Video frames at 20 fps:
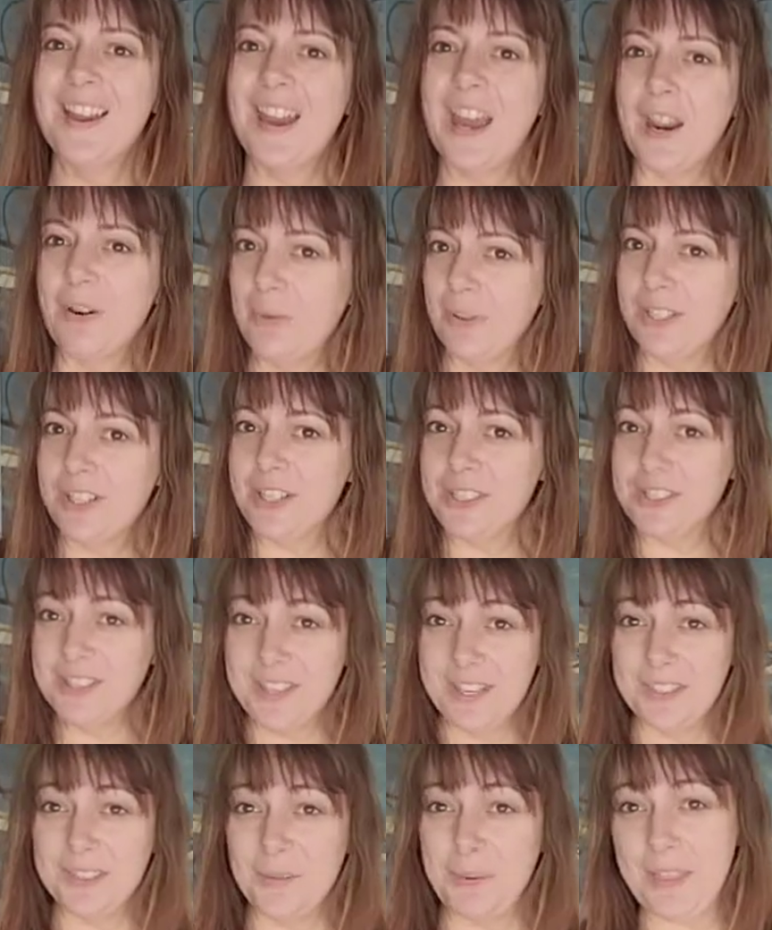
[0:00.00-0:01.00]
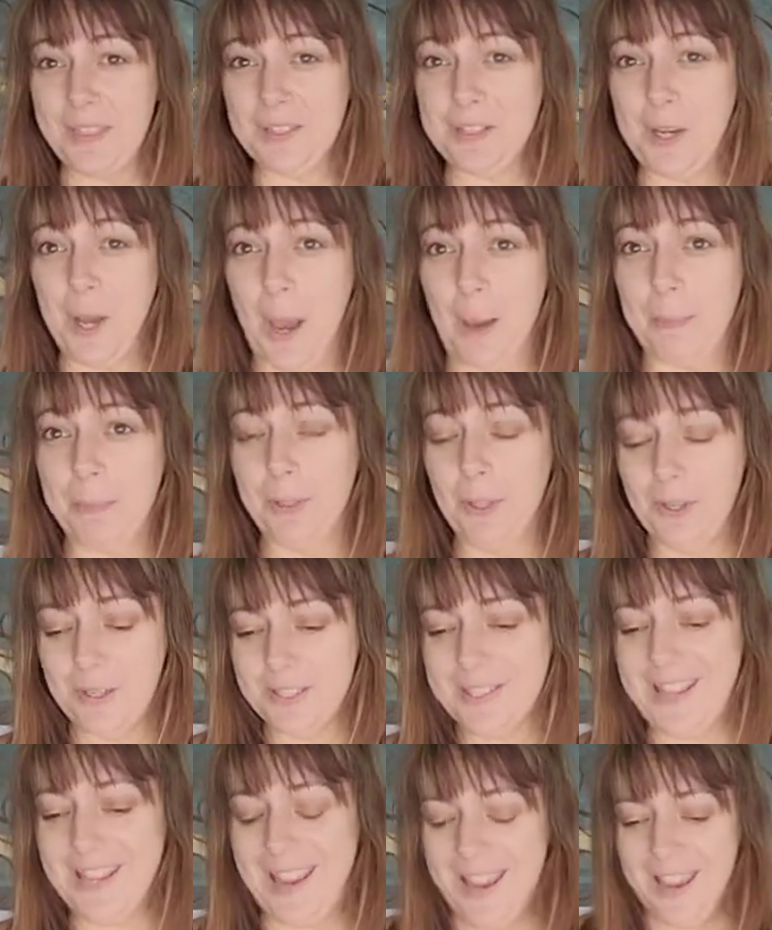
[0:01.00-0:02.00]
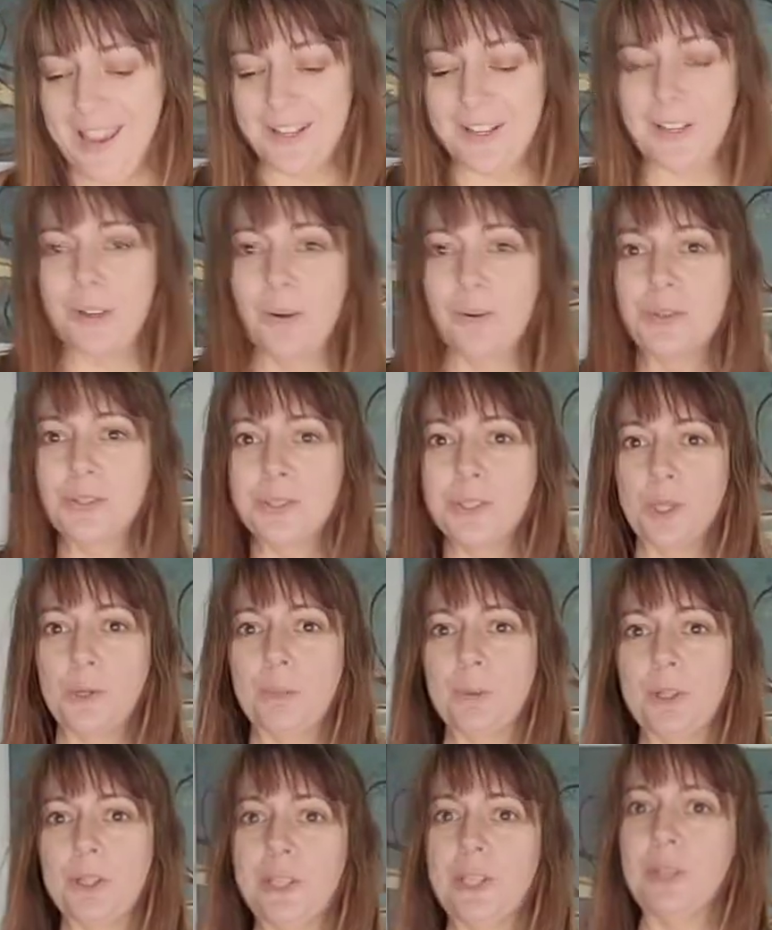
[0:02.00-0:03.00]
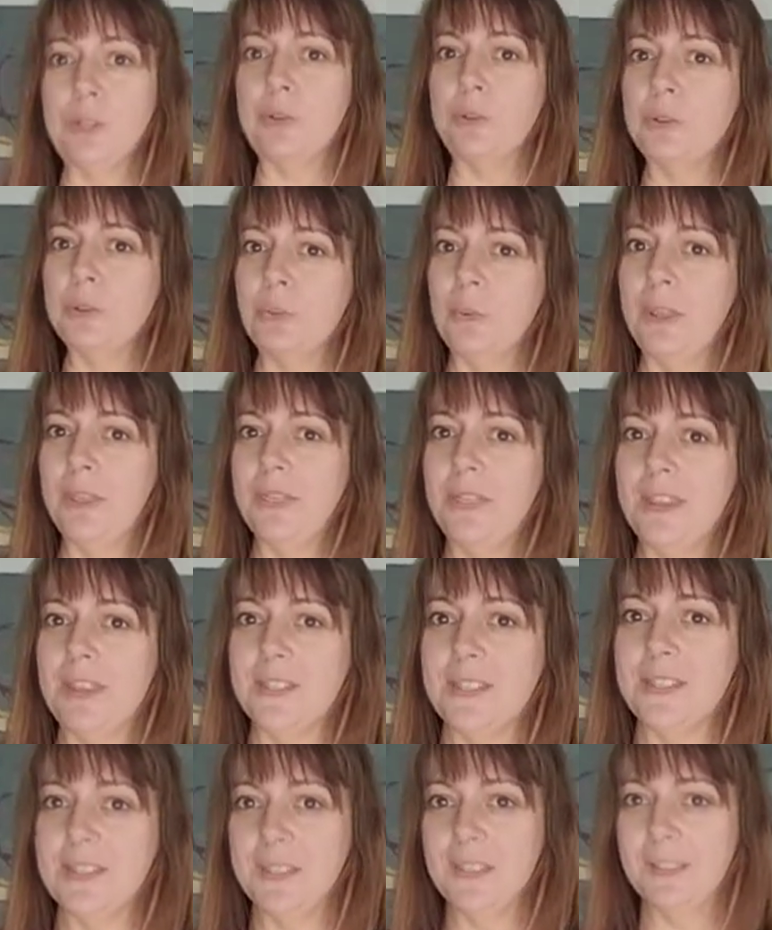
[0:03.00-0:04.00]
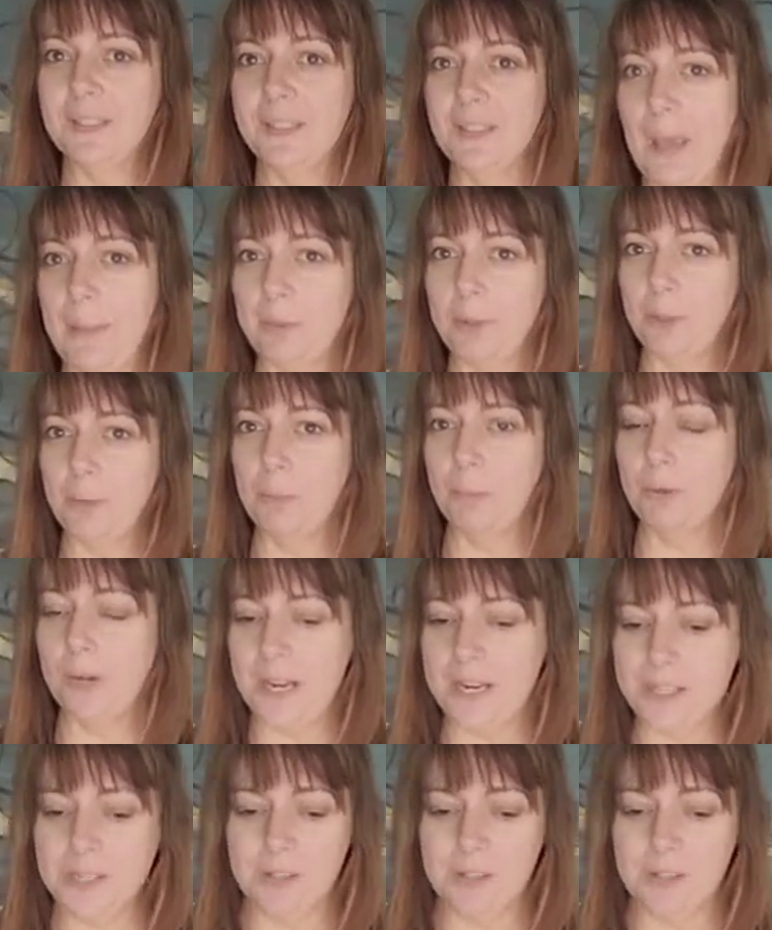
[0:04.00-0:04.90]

I really just like the way the top looks and it goes super cute with this leopard print